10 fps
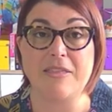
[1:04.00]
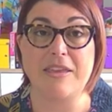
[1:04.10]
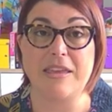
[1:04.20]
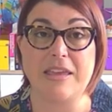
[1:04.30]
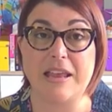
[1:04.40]

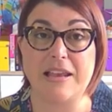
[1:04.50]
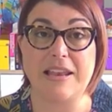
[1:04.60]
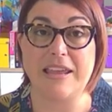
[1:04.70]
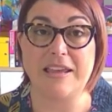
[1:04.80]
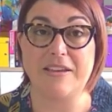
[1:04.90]
The
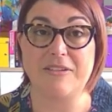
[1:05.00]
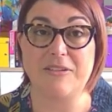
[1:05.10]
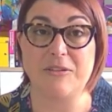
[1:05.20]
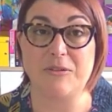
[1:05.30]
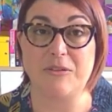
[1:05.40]
link
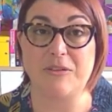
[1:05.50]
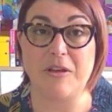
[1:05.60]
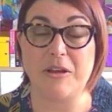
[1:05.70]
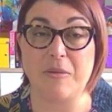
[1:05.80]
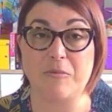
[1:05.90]
to
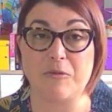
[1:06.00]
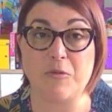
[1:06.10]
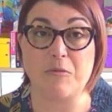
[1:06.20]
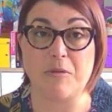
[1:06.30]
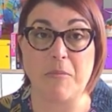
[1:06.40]
sign up
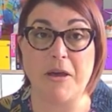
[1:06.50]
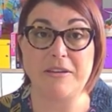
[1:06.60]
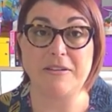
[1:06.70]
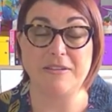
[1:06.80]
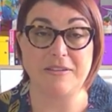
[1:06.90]
for
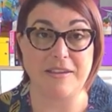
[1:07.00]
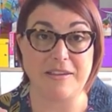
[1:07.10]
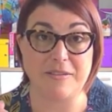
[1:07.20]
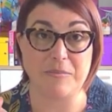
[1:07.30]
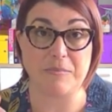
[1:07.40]
reminders
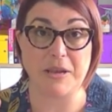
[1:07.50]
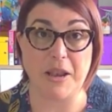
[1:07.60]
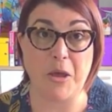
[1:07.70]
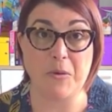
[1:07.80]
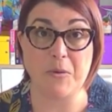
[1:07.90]
is
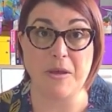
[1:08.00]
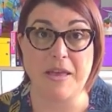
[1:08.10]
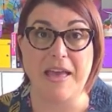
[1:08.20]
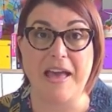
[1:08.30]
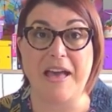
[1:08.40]
below.
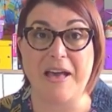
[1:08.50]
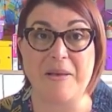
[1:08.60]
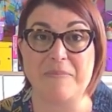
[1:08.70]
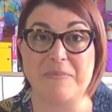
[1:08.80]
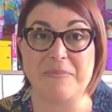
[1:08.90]

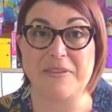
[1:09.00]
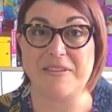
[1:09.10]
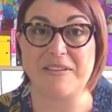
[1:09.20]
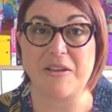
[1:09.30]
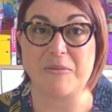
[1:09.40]
Um,
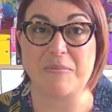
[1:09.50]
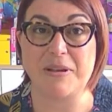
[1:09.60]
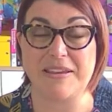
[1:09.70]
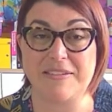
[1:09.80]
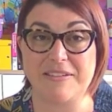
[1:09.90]
so
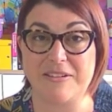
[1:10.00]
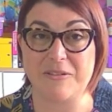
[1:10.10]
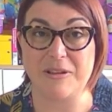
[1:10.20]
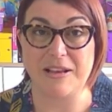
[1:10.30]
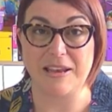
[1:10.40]
please
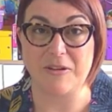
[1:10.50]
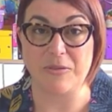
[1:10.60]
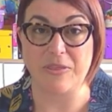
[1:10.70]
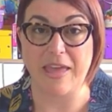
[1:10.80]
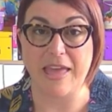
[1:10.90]
do click
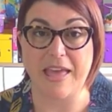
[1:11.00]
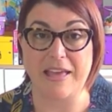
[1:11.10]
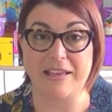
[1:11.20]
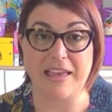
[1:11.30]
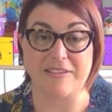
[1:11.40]
on there,
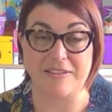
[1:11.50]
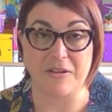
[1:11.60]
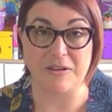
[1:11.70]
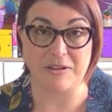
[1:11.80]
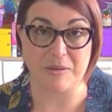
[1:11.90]
get
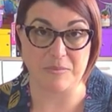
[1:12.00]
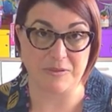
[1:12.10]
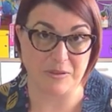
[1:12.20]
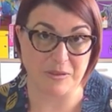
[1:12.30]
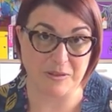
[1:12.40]
signed up
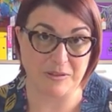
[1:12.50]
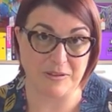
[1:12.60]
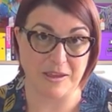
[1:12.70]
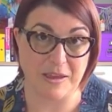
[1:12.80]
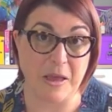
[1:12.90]
so
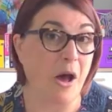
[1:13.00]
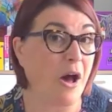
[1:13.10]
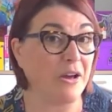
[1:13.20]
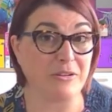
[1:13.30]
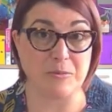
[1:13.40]
that uh,
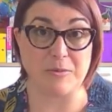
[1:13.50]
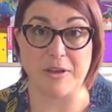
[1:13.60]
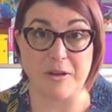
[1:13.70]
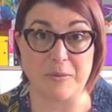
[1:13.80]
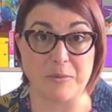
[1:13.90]
I do all the
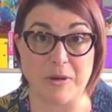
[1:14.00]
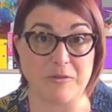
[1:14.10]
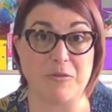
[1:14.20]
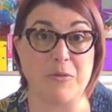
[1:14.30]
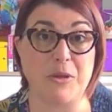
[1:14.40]
hard work
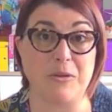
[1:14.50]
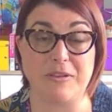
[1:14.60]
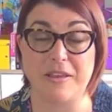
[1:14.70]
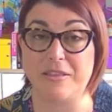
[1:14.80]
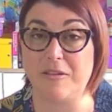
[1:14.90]
for you,
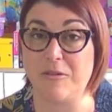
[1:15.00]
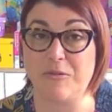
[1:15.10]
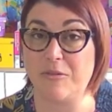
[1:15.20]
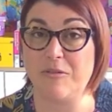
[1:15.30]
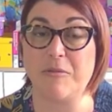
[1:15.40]
send
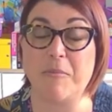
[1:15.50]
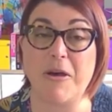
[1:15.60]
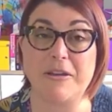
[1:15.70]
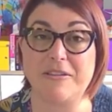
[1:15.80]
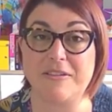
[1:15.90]
you the
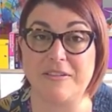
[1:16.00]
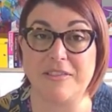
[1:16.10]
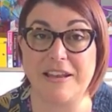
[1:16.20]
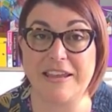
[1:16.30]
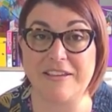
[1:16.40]
reminders and
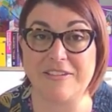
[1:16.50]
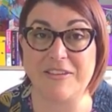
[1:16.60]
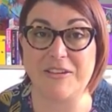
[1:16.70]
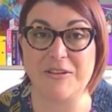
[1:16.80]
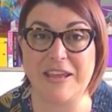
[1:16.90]
the links
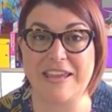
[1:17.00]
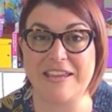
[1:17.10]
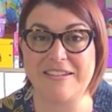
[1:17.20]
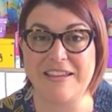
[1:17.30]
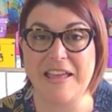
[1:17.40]
that you need.